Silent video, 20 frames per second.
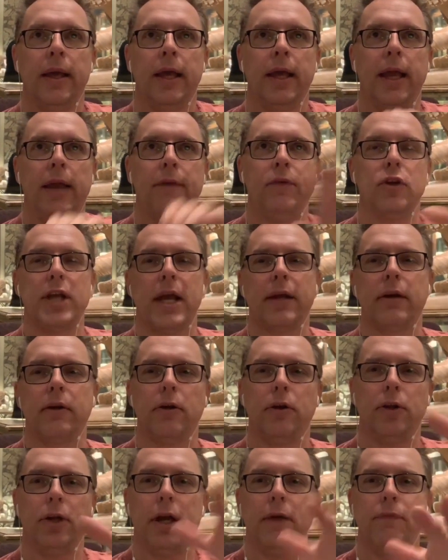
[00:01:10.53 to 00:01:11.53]
if you're
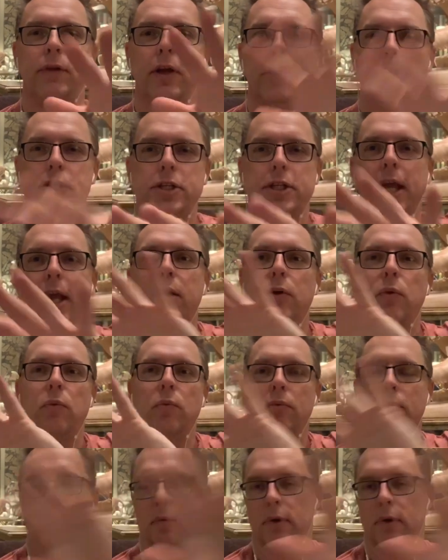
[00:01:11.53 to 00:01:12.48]
technical enough to understand